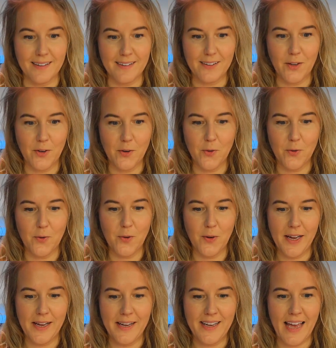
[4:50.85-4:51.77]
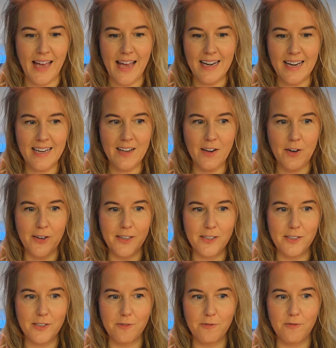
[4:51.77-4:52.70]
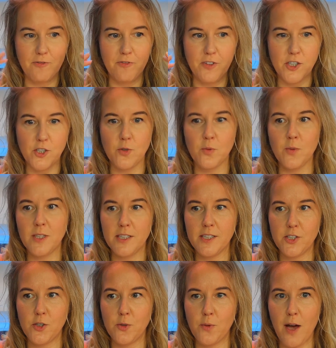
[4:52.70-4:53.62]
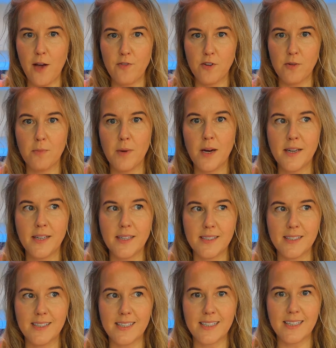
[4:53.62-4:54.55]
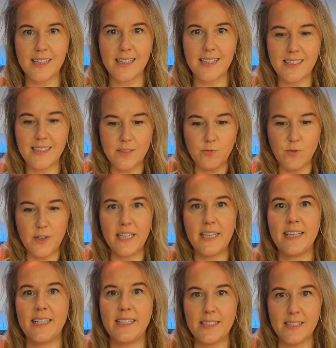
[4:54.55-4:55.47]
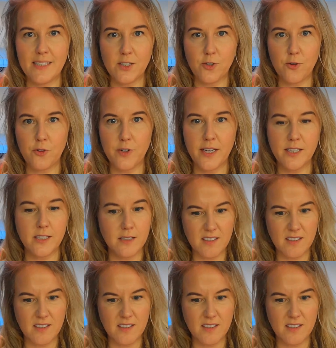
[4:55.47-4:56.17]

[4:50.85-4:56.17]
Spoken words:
like any kind of visual that you have in mind it's really easy to create it.